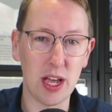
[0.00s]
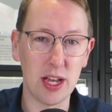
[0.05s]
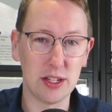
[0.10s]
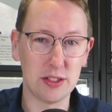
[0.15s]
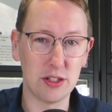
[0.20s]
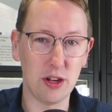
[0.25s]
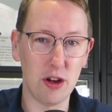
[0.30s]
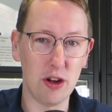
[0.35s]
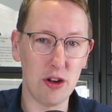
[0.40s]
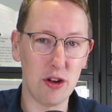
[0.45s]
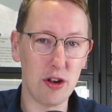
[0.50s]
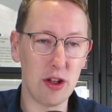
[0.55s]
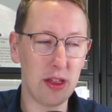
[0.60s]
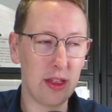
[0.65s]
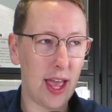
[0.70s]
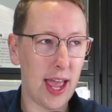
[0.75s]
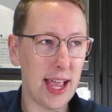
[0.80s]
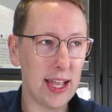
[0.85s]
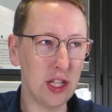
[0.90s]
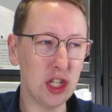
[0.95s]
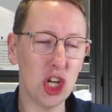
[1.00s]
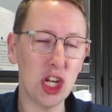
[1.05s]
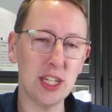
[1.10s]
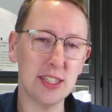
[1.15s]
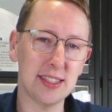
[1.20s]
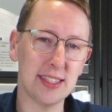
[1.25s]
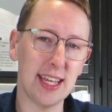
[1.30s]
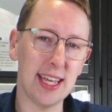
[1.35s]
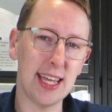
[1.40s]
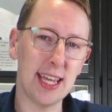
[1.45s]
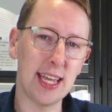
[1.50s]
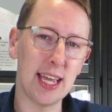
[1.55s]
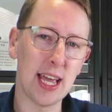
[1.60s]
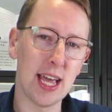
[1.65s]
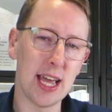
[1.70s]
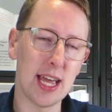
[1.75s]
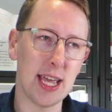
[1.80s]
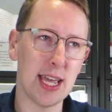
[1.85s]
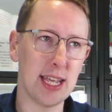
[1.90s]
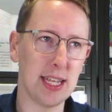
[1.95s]
So NGC
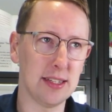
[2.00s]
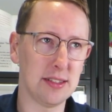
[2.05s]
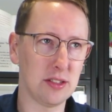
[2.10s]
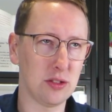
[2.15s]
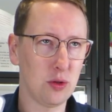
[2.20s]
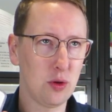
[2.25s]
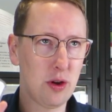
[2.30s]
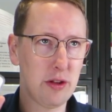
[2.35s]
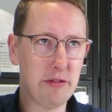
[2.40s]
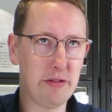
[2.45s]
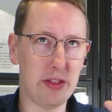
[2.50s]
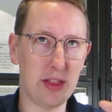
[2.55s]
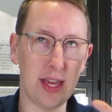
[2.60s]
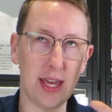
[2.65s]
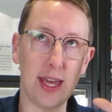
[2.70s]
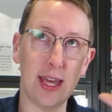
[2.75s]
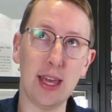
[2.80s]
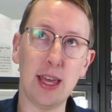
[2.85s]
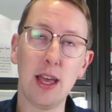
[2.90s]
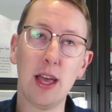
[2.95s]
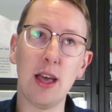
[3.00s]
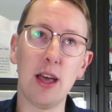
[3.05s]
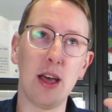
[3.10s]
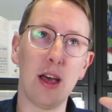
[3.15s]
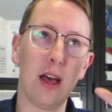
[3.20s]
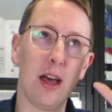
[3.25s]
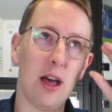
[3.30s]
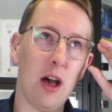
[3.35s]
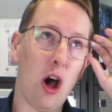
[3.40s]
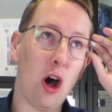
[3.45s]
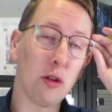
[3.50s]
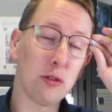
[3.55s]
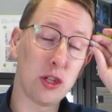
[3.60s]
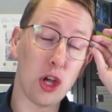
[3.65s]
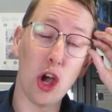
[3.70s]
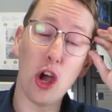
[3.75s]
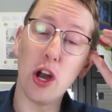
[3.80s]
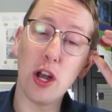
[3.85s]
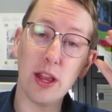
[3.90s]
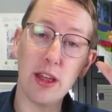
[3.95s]
is sort of the
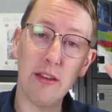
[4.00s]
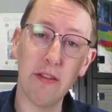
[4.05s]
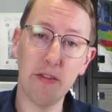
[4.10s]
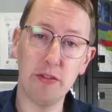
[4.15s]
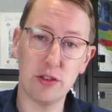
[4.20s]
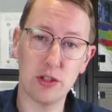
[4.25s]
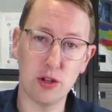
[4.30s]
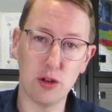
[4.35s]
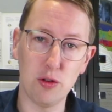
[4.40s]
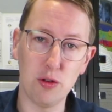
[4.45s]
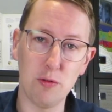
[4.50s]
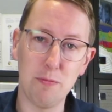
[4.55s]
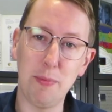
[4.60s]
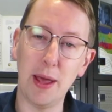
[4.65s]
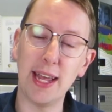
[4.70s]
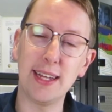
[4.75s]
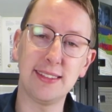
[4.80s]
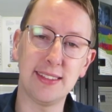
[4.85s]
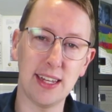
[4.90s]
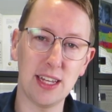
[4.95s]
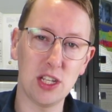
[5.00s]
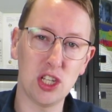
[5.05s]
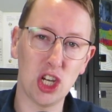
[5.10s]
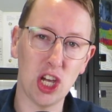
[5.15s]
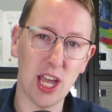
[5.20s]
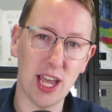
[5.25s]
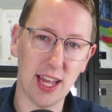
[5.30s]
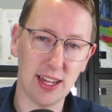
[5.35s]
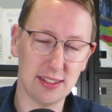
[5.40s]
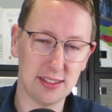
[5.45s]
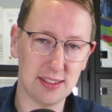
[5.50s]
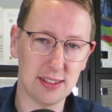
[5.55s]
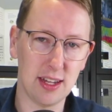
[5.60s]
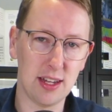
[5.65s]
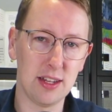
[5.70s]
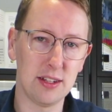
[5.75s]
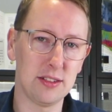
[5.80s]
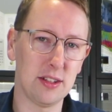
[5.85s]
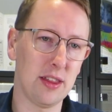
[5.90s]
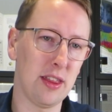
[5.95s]
alternative to PCGS.
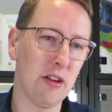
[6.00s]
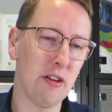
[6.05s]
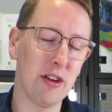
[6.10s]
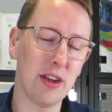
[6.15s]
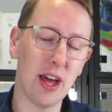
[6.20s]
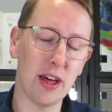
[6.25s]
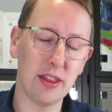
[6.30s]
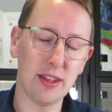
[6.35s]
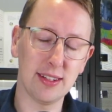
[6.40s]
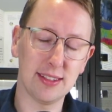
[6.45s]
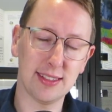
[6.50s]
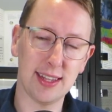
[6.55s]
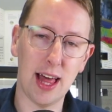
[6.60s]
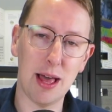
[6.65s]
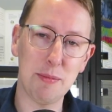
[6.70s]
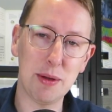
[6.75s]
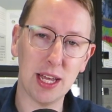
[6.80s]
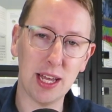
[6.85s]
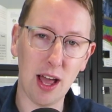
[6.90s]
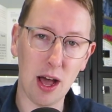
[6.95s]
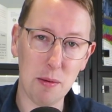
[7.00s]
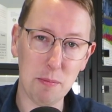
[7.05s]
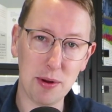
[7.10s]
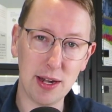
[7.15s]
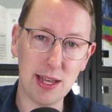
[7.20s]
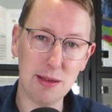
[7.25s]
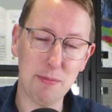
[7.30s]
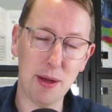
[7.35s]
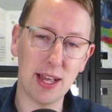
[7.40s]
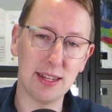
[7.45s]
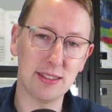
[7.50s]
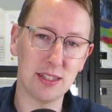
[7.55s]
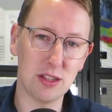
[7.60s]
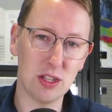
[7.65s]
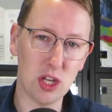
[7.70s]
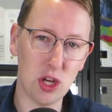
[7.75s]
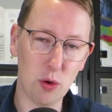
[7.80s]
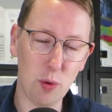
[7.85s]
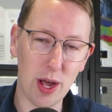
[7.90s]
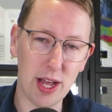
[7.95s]
So they're another slabbing company based in
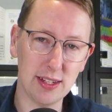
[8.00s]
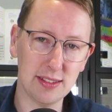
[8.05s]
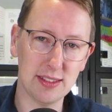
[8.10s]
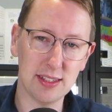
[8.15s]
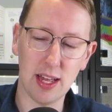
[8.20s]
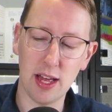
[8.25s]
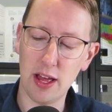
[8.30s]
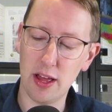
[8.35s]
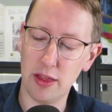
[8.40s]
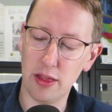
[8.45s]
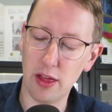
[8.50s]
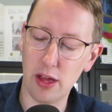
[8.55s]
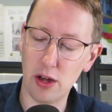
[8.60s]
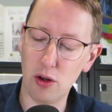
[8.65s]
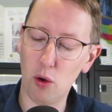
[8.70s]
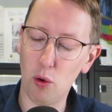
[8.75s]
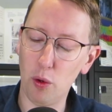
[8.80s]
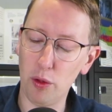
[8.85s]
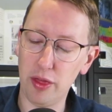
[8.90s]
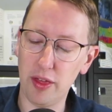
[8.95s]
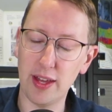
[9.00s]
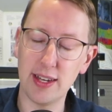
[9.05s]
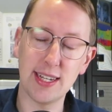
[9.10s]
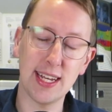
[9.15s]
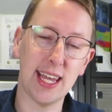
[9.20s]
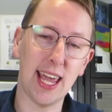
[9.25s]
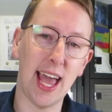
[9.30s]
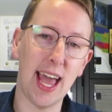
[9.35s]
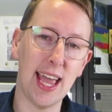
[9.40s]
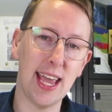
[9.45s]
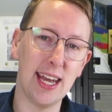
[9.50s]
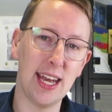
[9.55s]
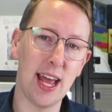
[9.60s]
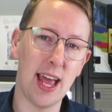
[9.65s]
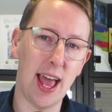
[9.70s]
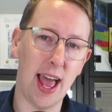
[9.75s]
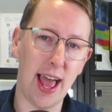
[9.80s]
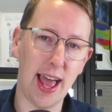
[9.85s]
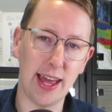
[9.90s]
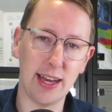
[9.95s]
the US that authenticate
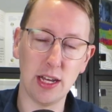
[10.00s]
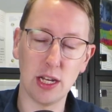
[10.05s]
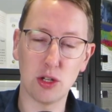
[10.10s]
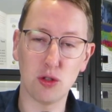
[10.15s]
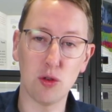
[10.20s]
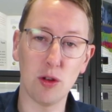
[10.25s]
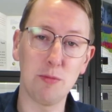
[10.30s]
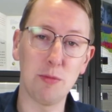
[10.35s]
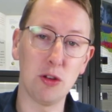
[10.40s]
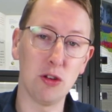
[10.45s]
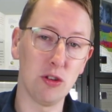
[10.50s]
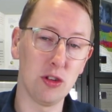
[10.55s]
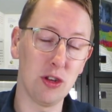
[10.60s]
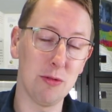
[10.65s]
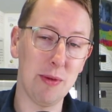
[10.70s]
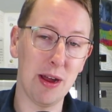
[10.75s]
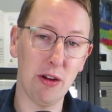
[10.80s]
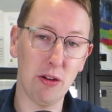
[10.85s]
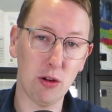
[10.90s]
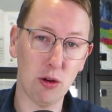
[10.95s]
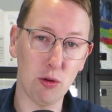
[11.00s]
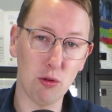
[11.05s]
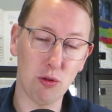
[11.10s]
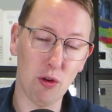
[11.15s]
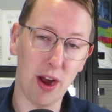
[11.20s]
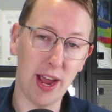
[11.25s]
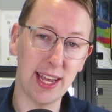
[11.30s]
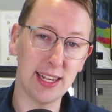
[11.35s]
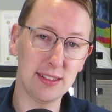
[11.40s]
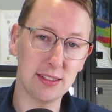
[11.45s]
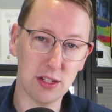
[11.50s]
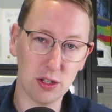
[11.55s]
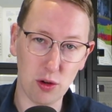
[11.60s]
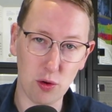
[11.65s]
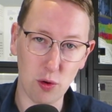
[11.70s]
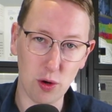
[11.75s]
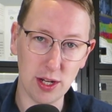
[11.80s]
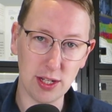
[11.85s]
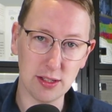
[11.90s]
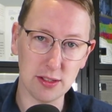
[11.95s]
and attribute numerical grades to
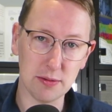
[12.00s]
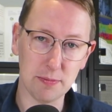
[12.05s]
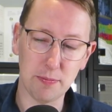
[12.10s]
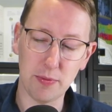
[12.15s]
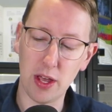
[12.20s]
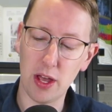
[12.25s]
coins.